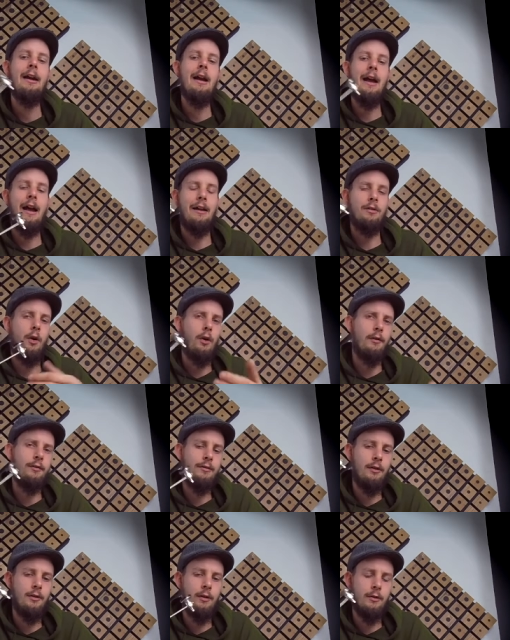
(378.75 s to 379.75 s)
and
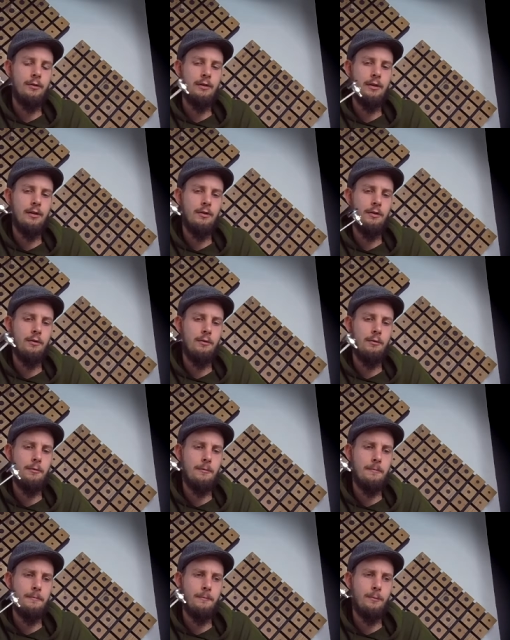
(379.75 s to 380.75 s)
also
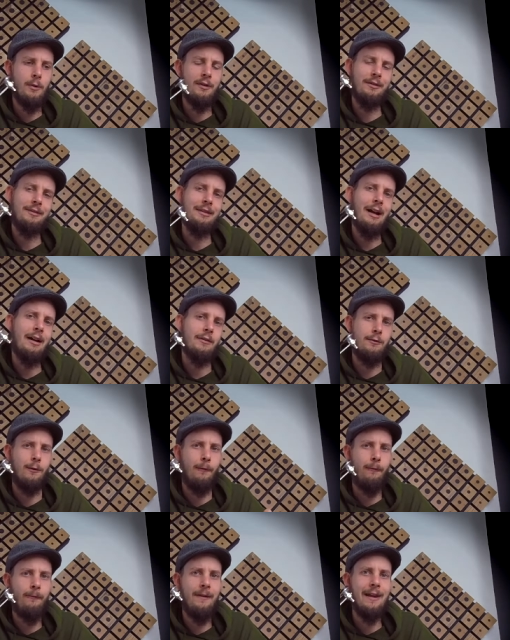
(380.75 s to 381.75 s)
you will start to
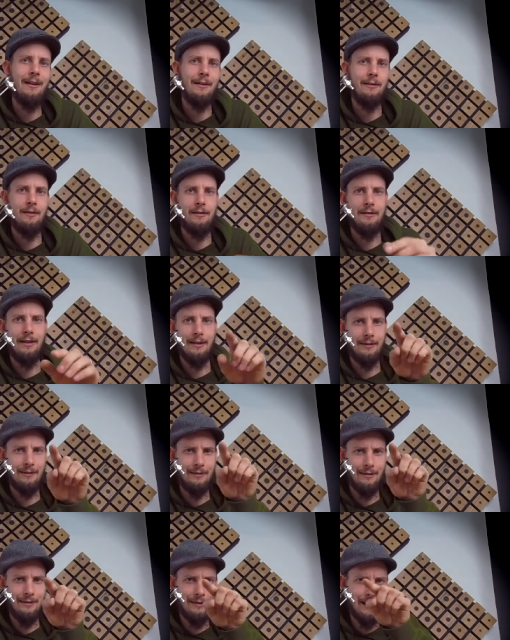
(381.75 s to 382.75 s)
feel
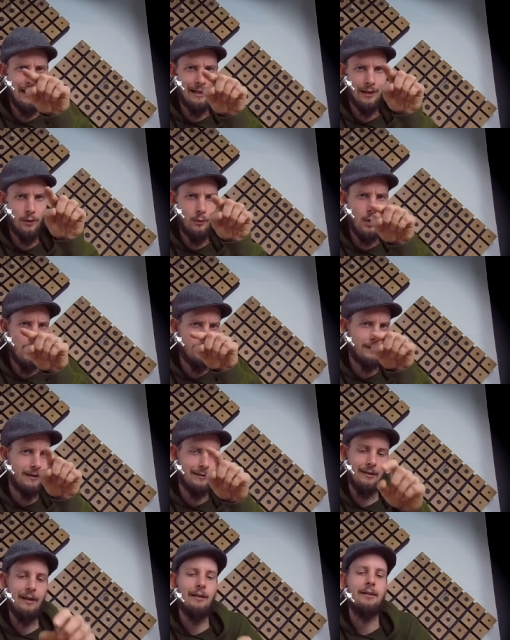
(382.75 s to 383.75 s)
this little groove,
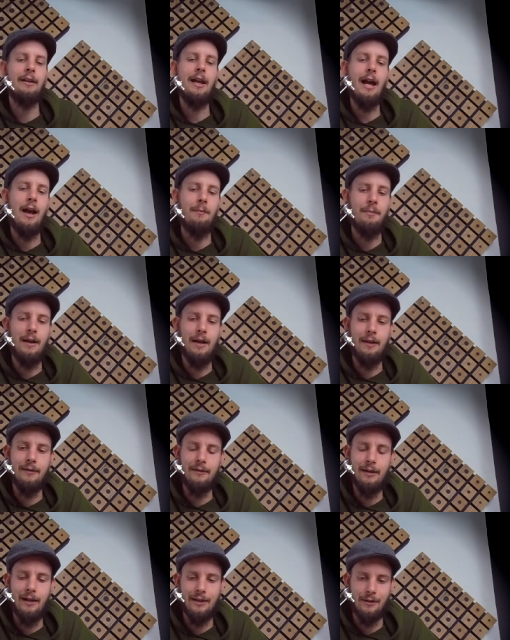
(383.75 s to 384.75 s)
this little gap
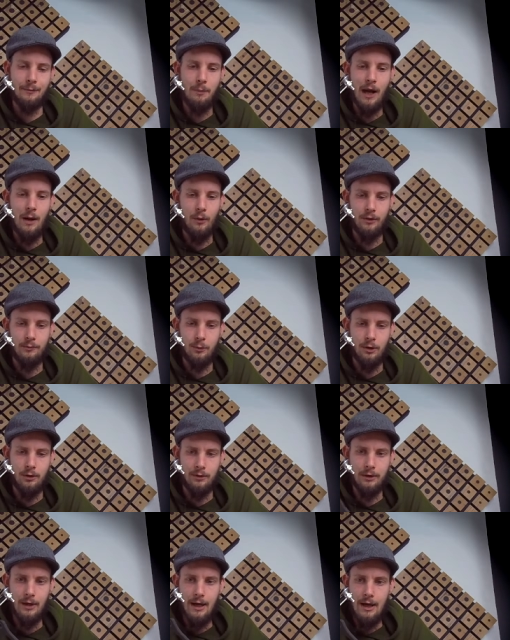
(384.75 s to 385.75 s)
inside the spiros
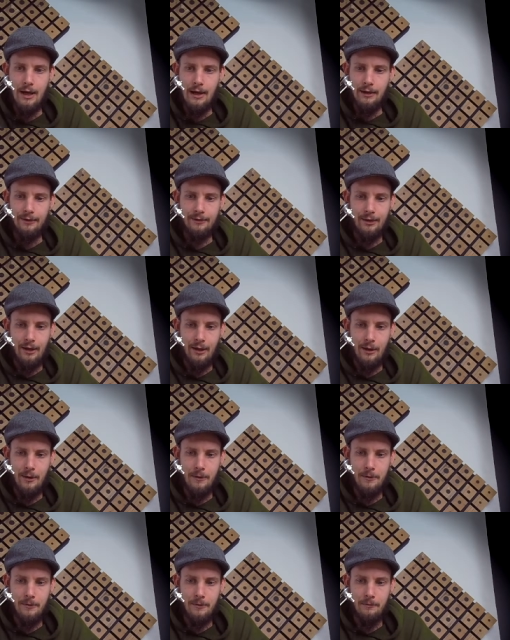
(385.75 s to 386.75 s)
rod.
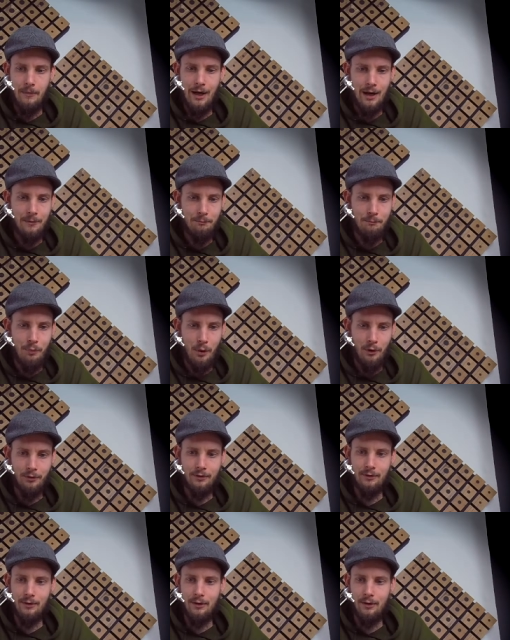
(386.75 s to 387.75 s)
So my
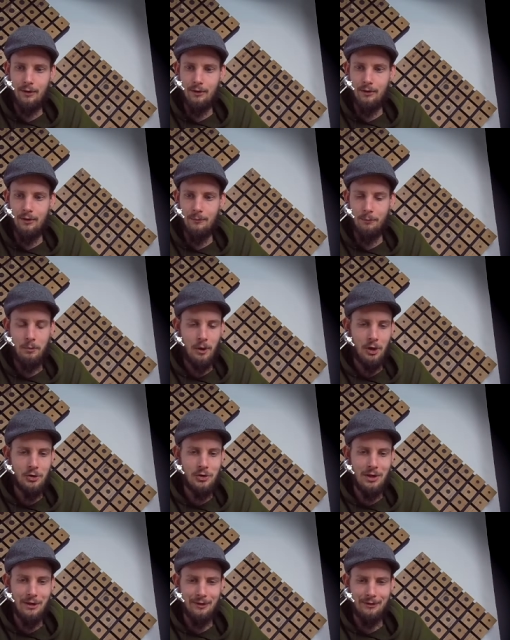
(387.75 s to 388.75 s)
personal
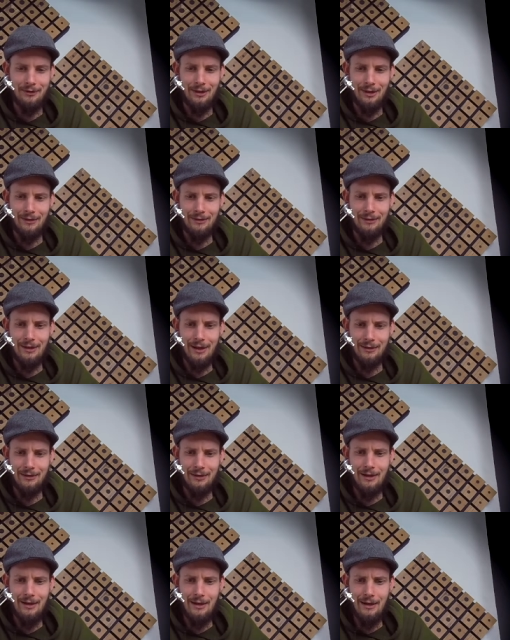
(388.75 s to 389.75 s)
impression is that
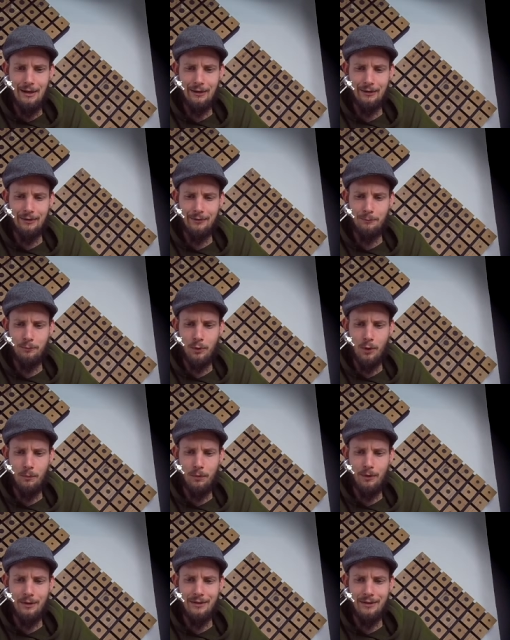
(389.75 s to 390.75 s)
is
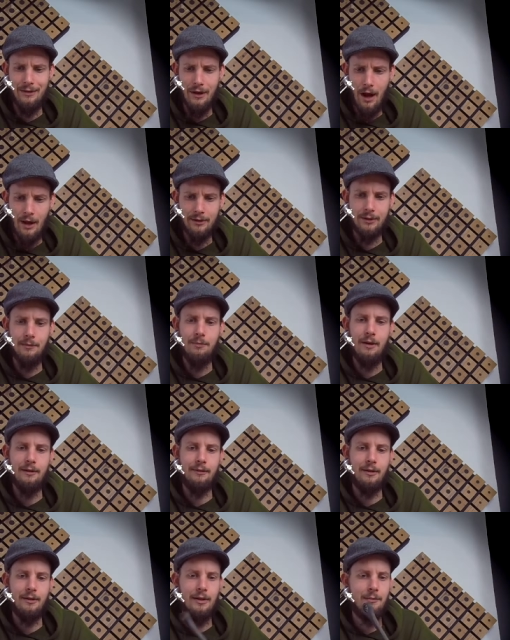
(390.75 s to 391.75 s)
probably not the
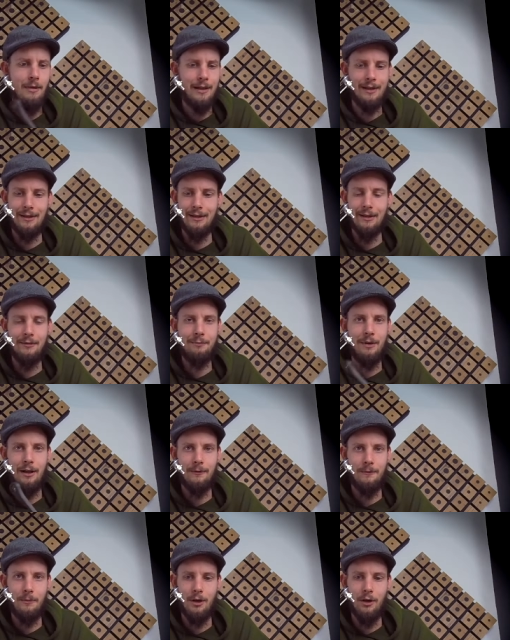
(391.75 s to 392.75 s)
best idea making this
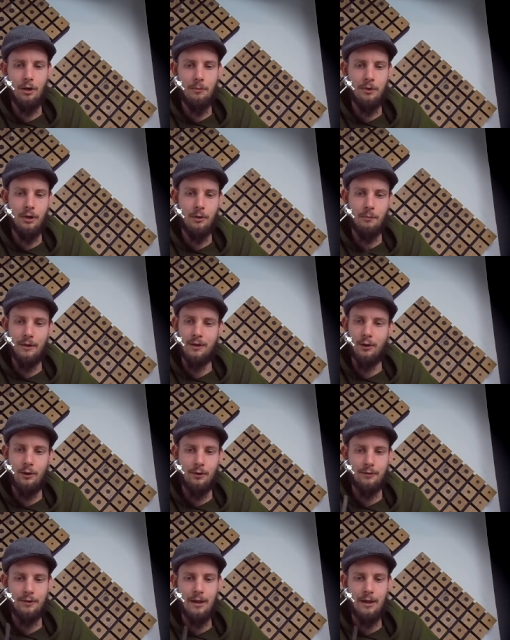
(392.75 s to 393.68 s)
part from aluminum, because